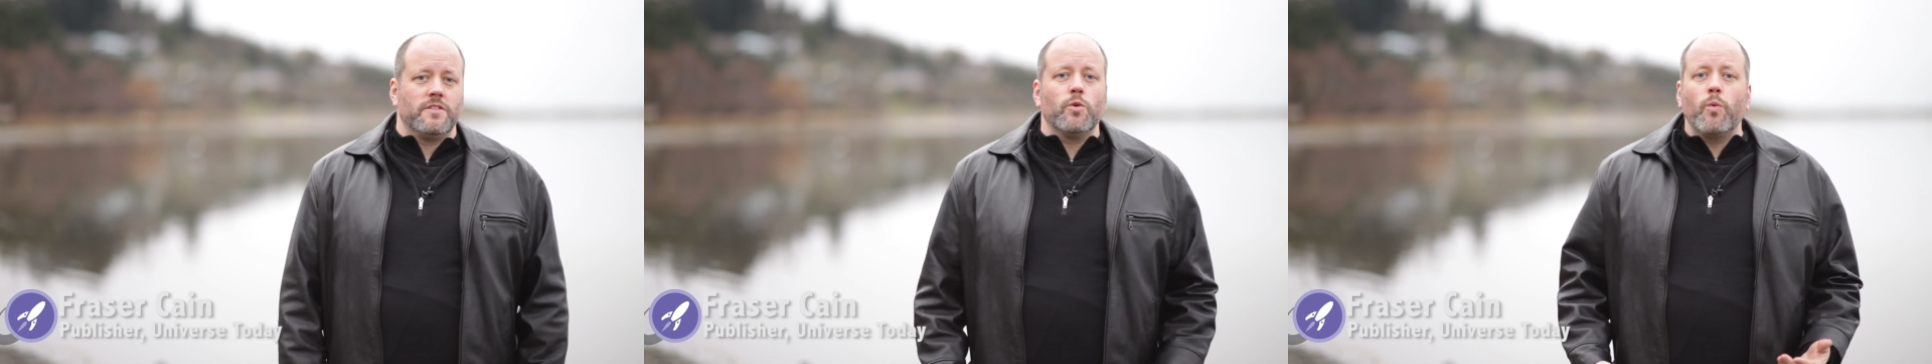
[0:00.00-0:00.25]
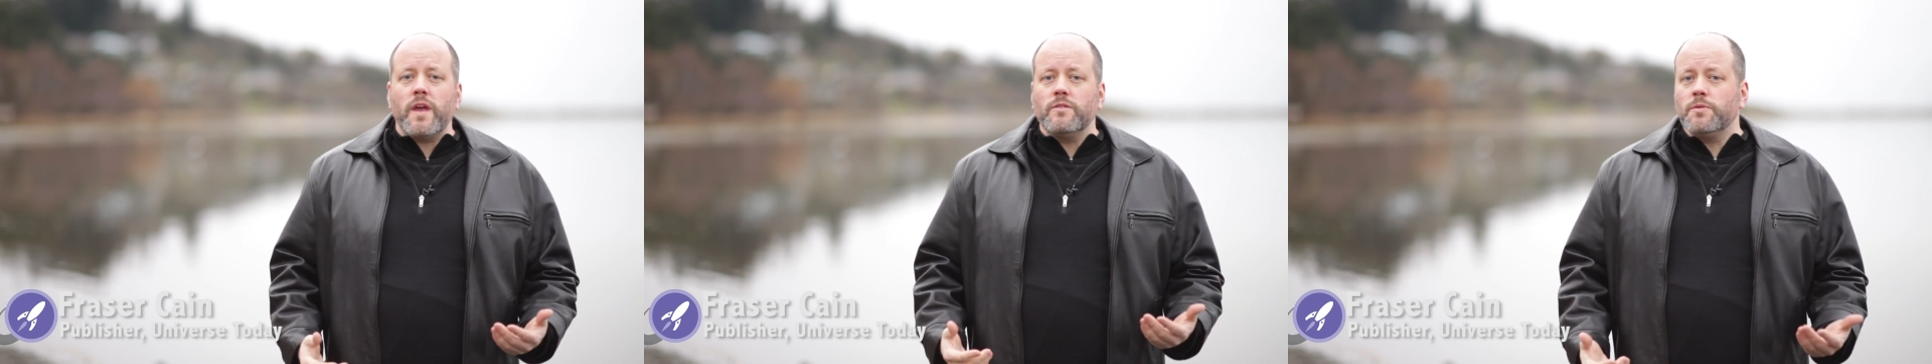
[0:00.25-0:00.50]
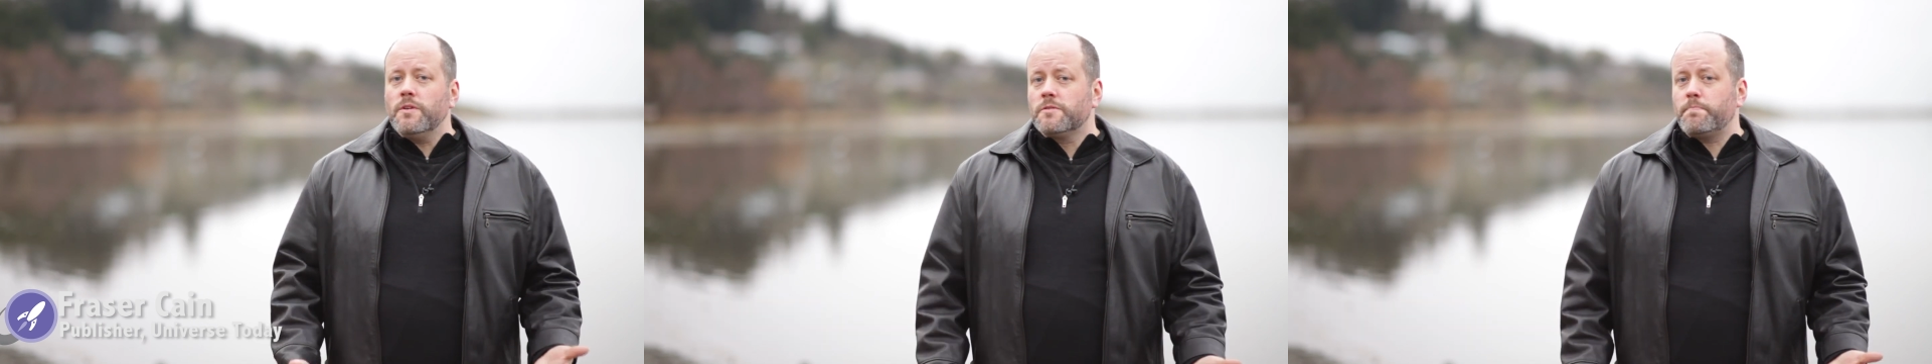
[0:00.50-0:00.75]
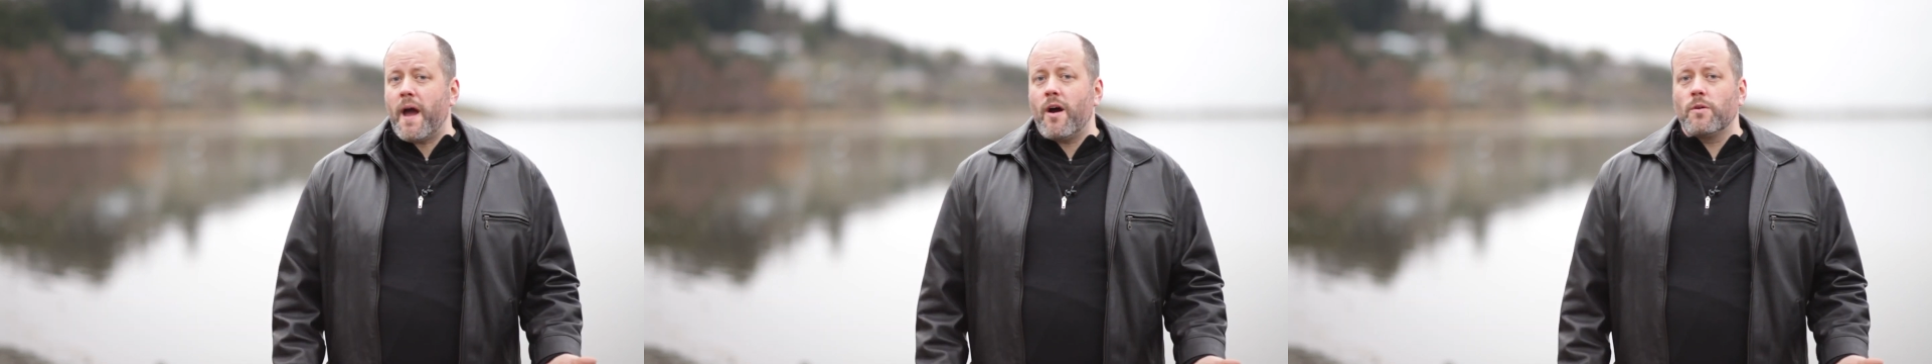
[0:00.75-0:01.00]
The ways we
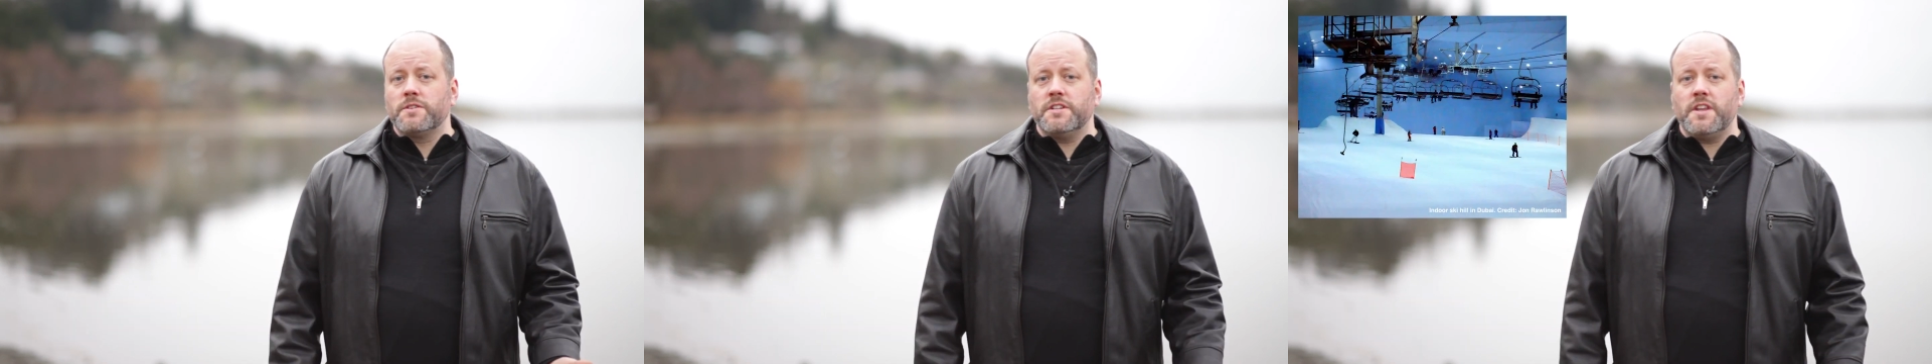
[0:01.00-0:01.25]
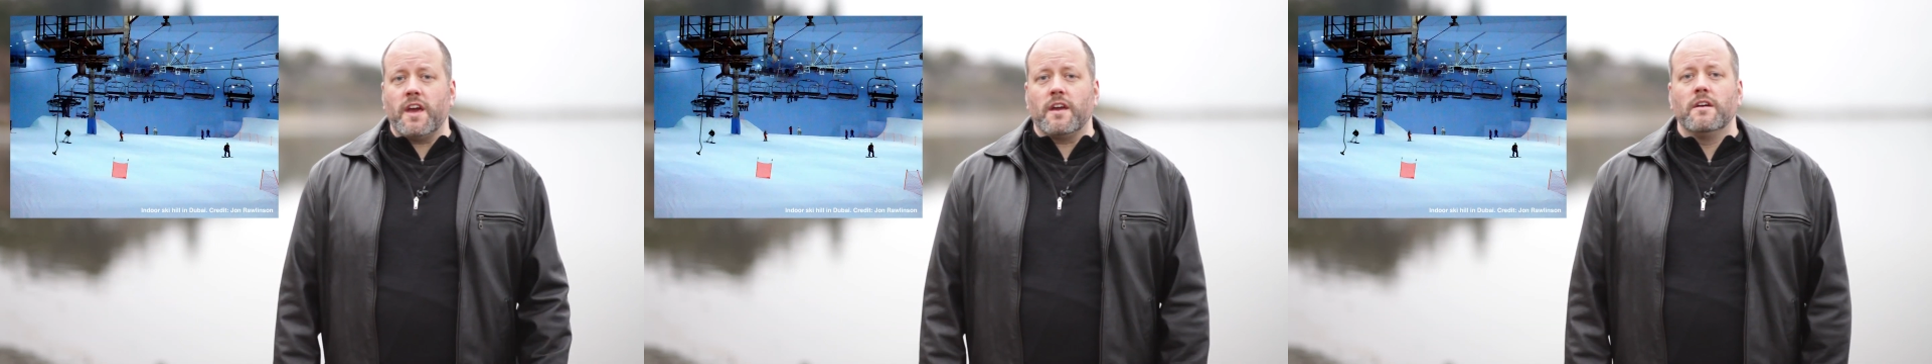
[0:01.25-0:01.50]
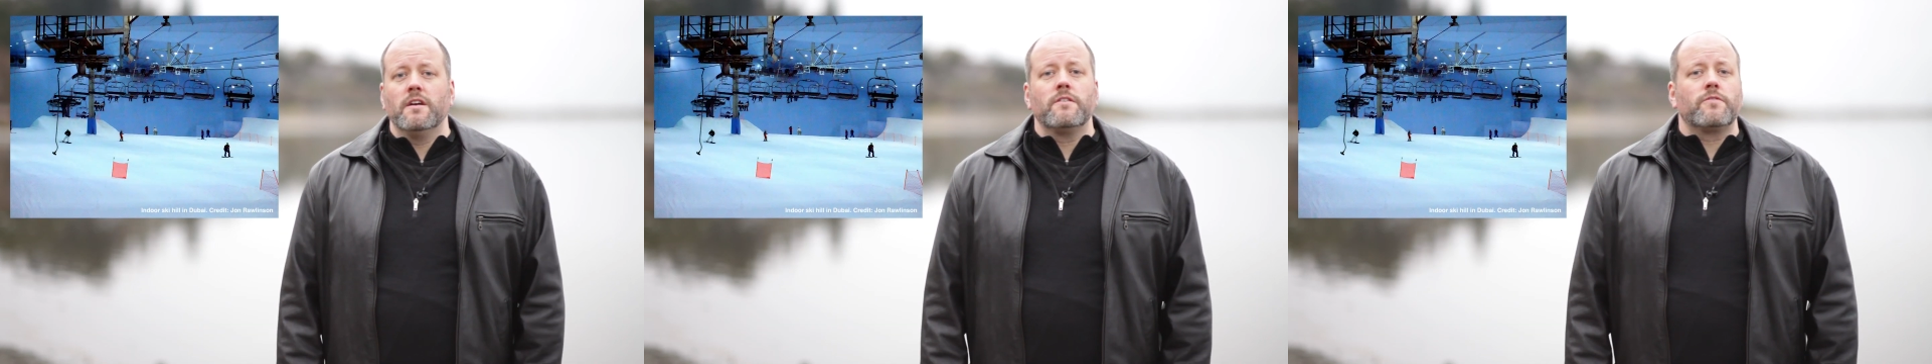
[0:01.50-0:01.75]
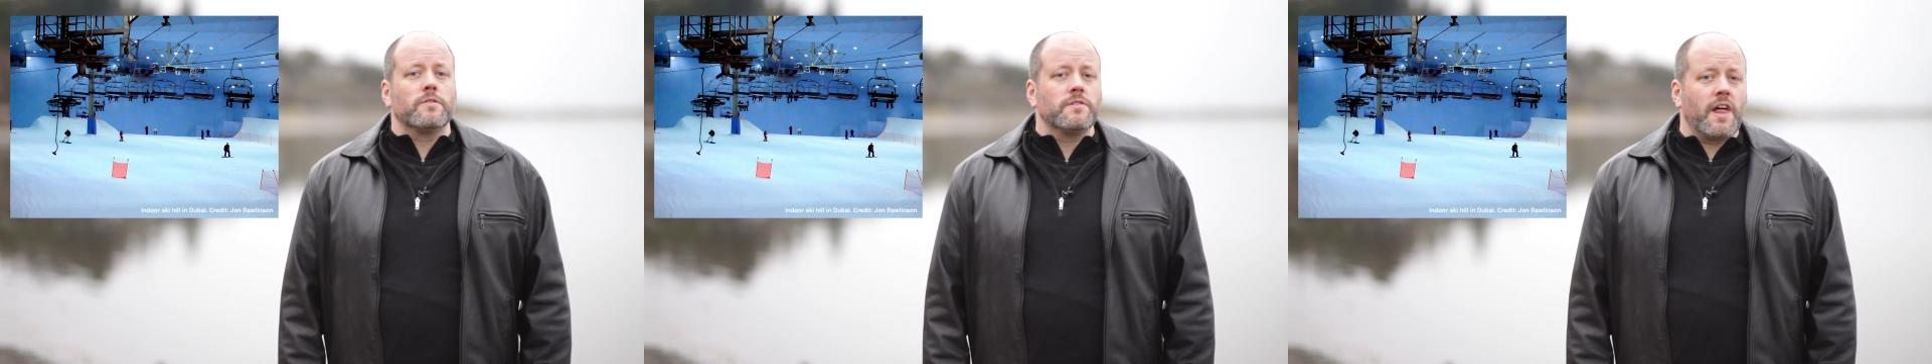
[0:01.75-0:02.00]
use power today
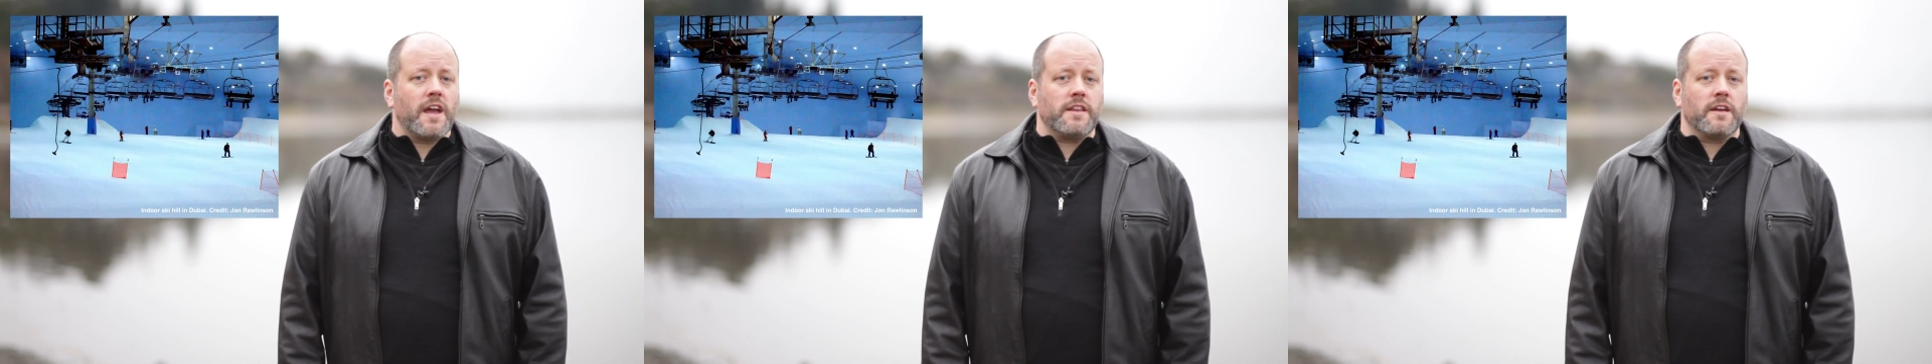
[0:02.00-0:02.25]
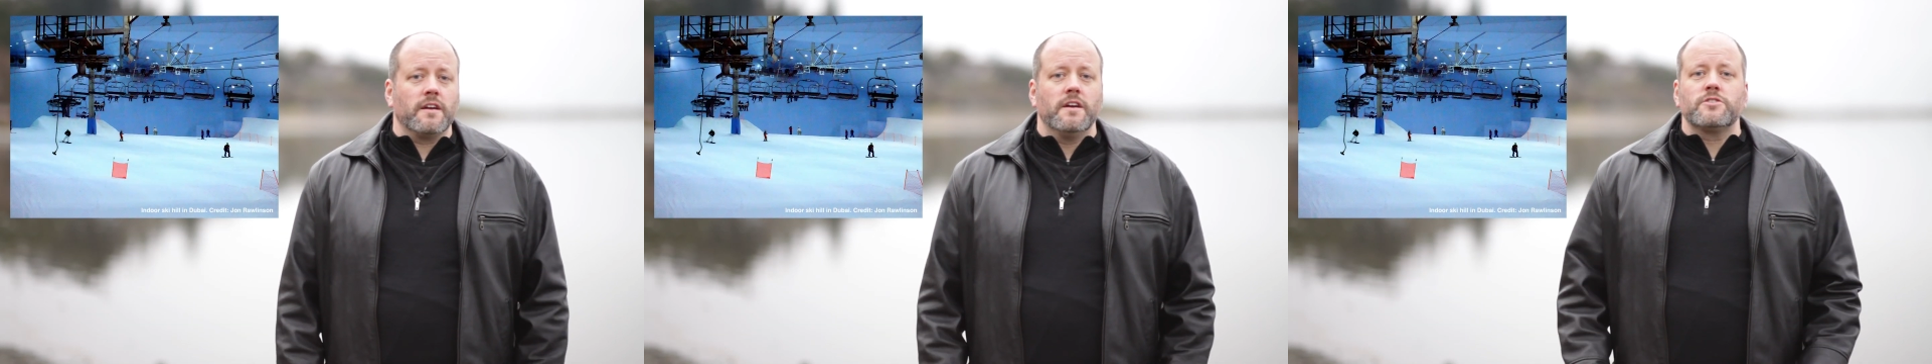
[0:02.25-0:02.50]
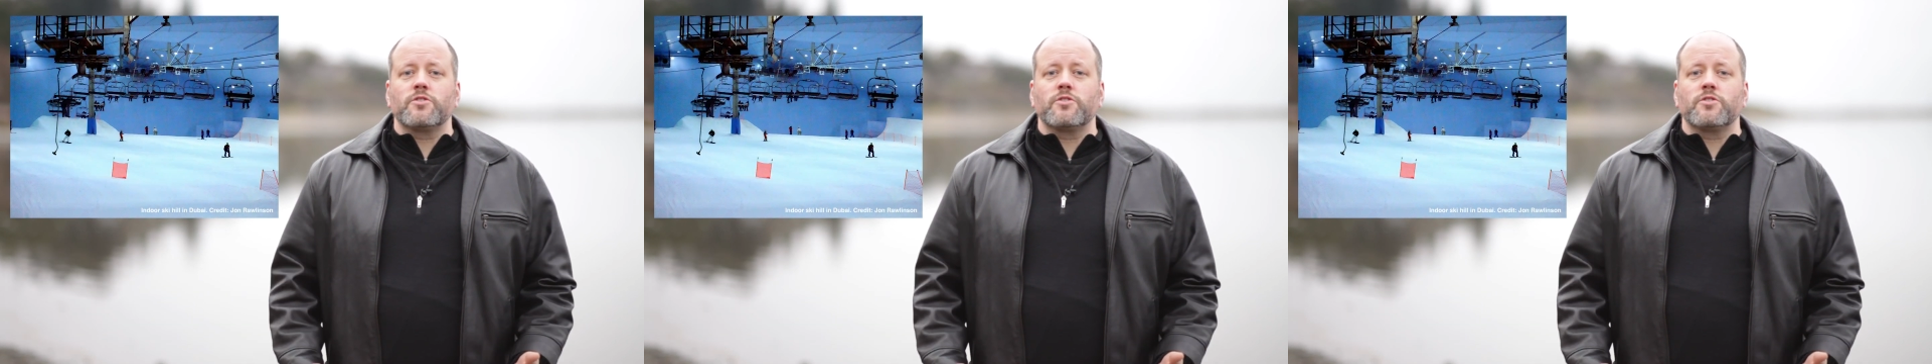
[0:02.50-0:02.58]
for lighting,